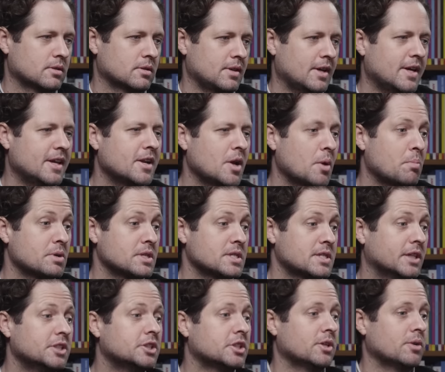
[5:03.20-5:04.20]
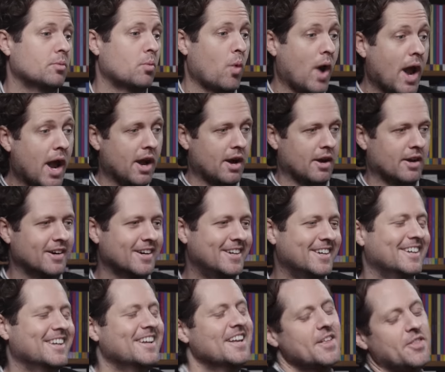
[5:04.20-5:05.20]
in a position where
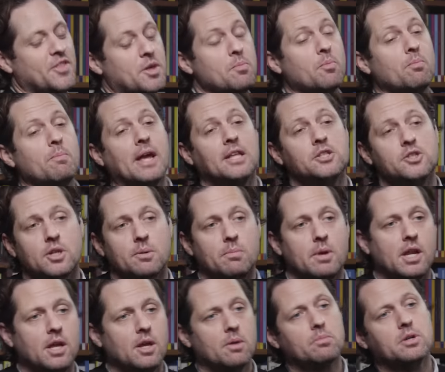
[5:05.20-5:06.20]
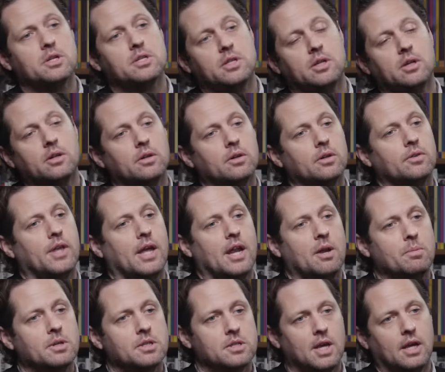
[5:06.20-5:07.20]
the mainstream media in Brazil that
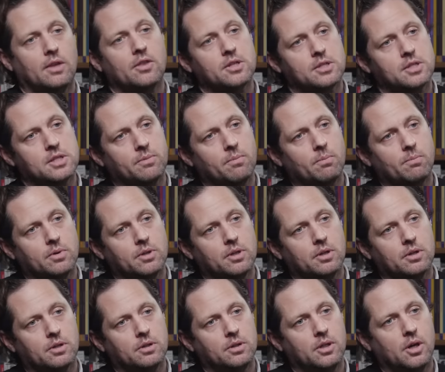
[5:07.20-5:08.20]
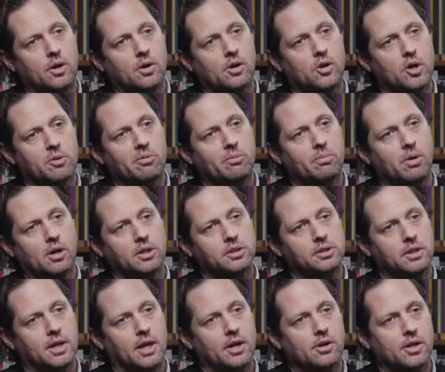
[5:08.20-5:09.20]
had been saying this is a, a you know a group of
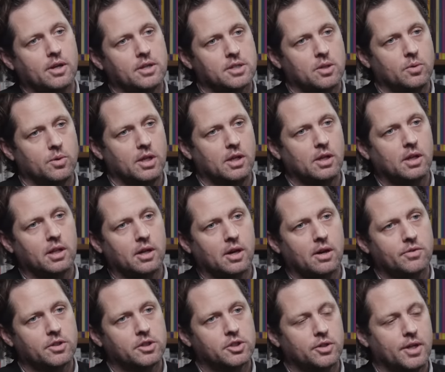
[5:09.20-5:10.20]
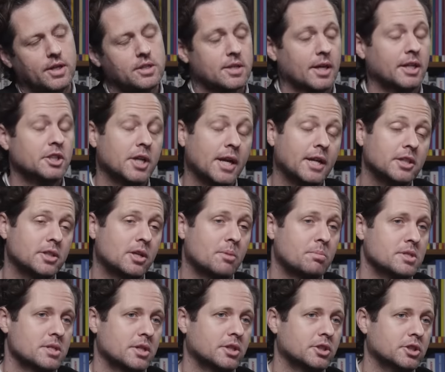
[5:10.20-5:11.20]
punks and anarchists that we need to clear off the streets, they changed their
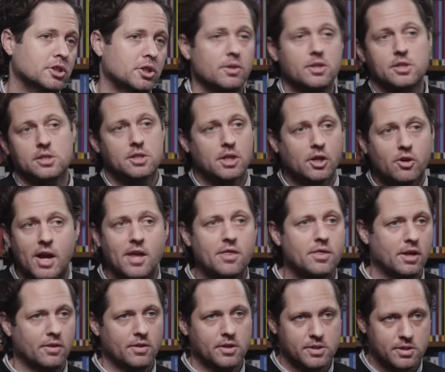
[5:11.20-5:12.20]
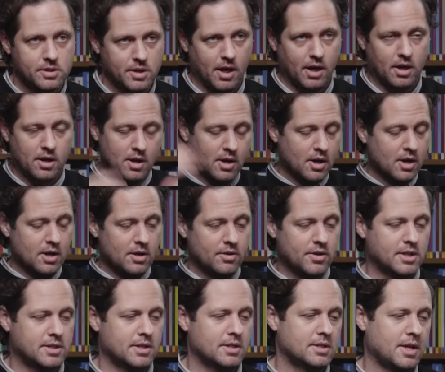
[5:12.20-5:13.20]
position to this is a great thing. This is a
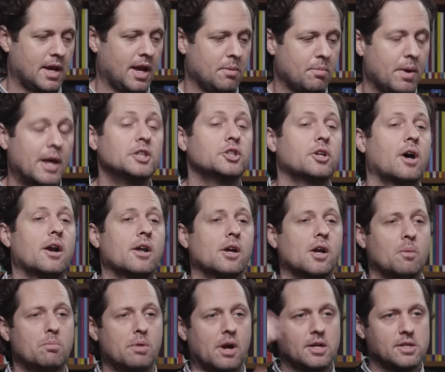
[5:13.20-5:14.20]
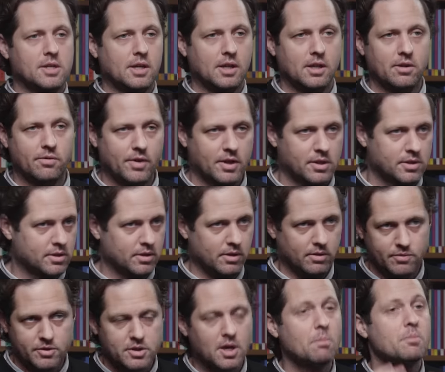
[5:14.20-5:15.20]
this is a patriotic uprising in defense
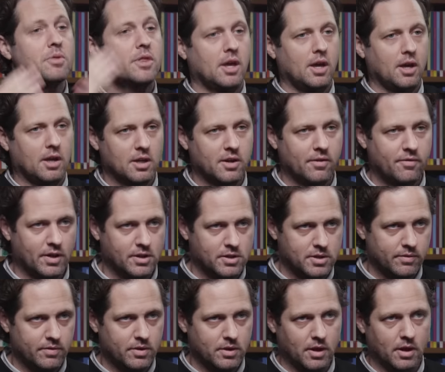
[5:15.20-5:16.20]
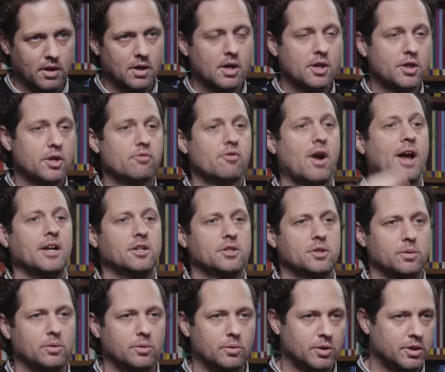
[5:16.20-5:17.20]
of something, in defense of the the right
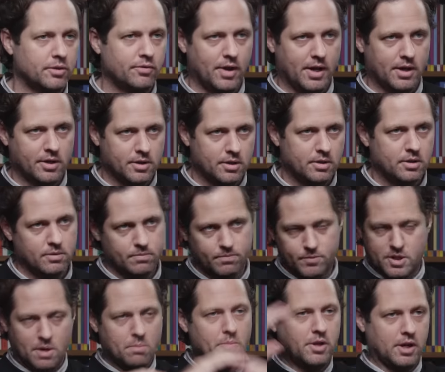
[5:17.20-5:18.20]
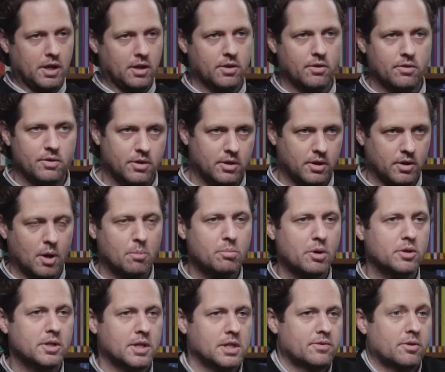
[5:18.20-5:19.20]
to defend something, and the, the you know
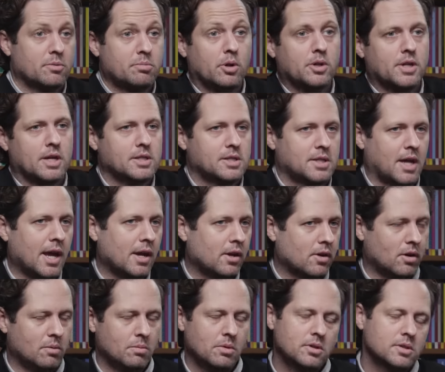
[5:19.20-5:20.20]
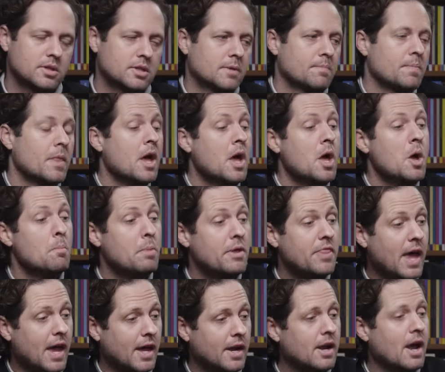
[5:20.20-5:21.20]
protest for protest's sake almost. But
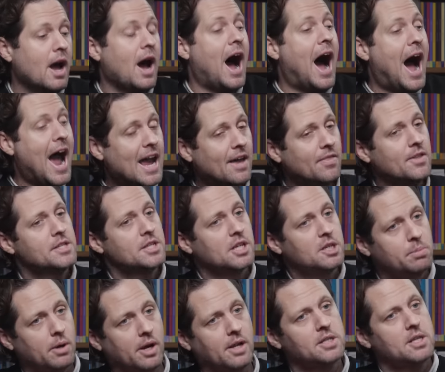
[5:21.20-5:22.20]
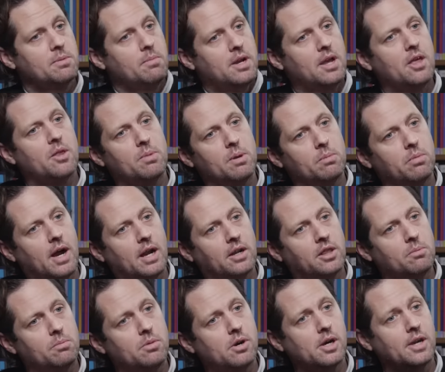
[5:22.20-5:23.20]
then I had this experience, and many other people had in
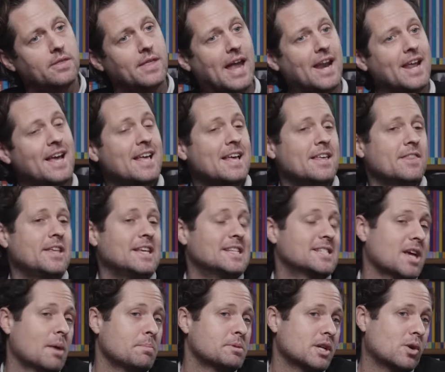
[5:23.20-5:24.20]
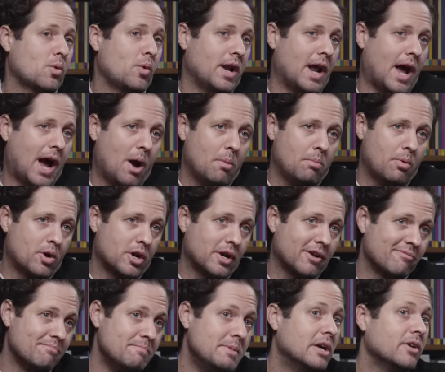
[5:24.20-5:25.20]
the book, that the subsequent outpouring
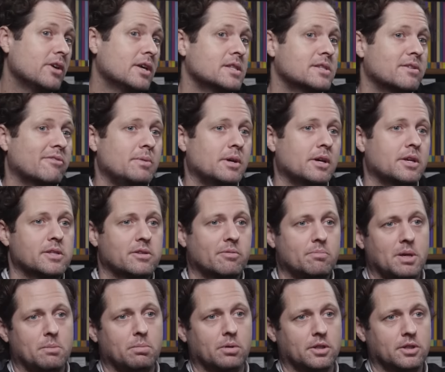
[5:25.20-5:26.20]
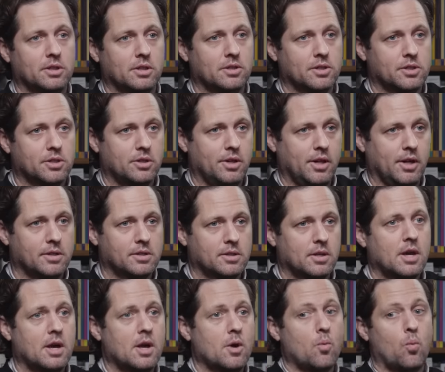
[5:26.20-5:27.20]
of millions of millions of people into the streets,
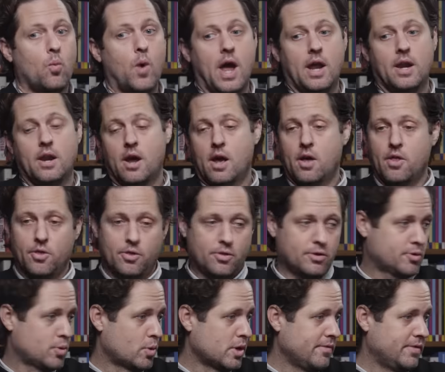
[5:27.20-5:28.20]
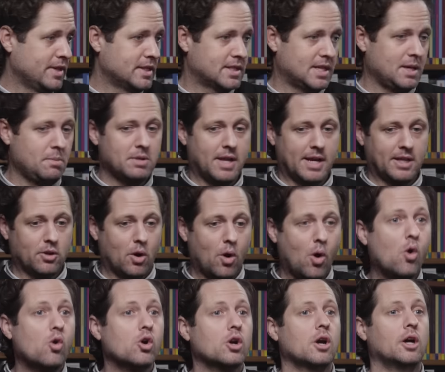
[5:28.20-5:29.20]
when sort of it seemed like the
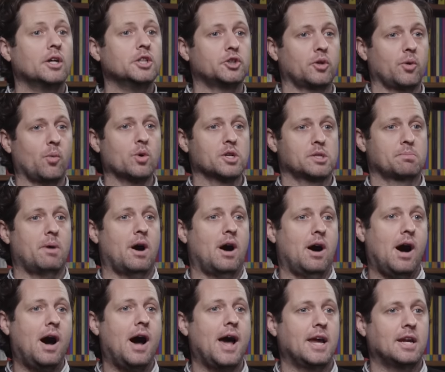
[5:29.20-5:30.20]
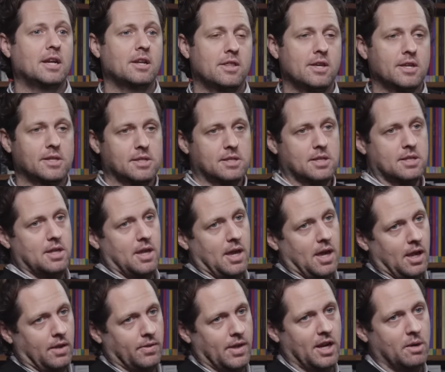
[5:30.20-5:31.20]
whole country was behind this
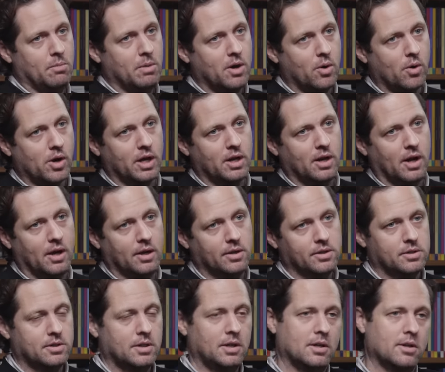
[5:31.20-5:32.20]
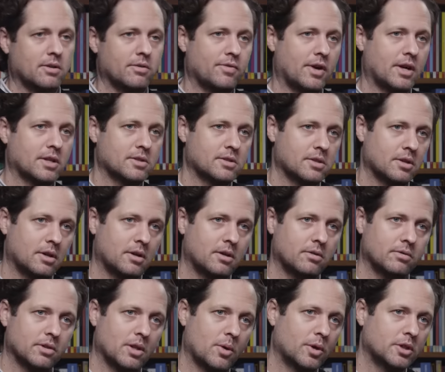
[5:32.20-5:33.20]
thing that had been organized in defense
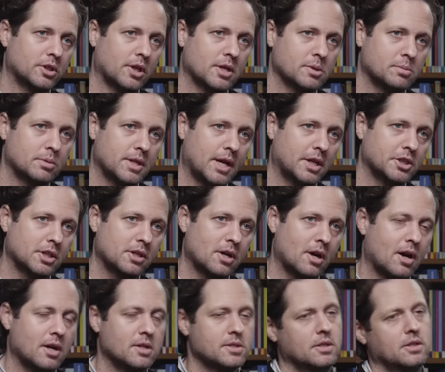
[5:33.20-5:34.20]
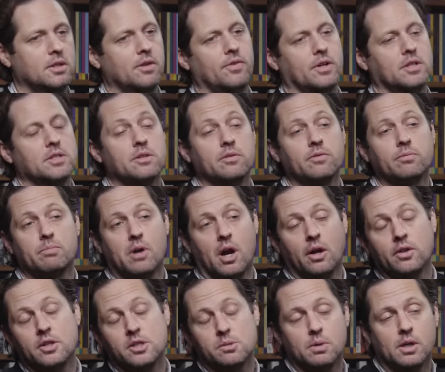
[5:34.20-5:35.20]
of lower transportation costs, in defense of,
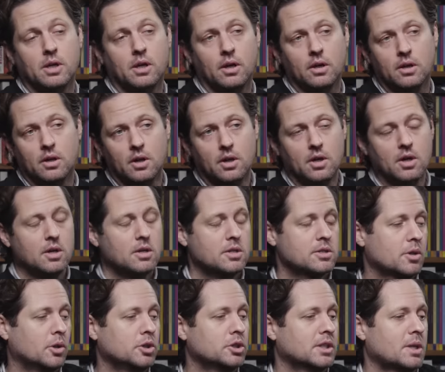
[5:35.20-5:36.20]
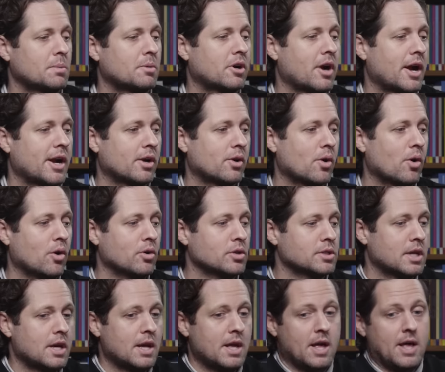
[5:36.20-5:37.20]
broadly speaking, social democratic
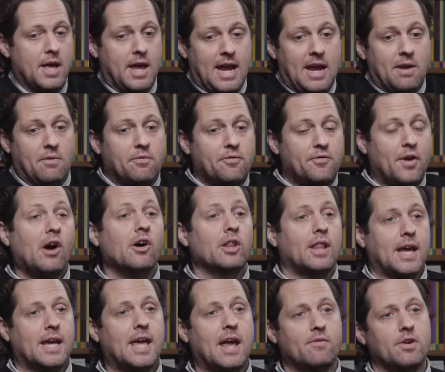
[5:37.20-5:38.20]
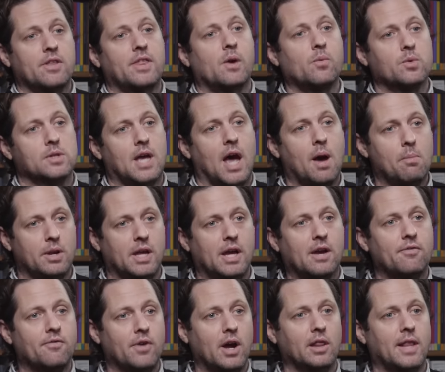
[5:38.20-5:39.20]
goals, it felt like everything was happening.
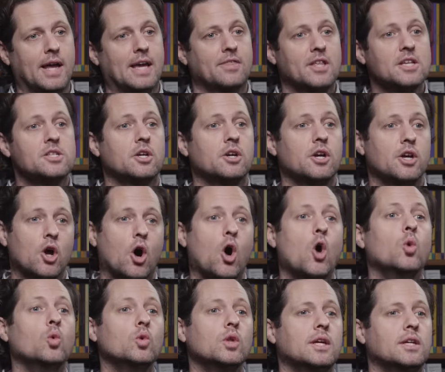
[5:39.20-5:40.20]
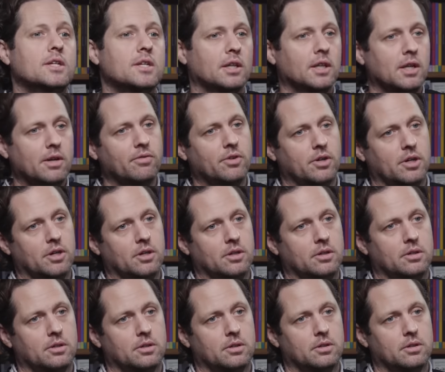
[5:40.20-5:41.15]
It felt like this could only deliver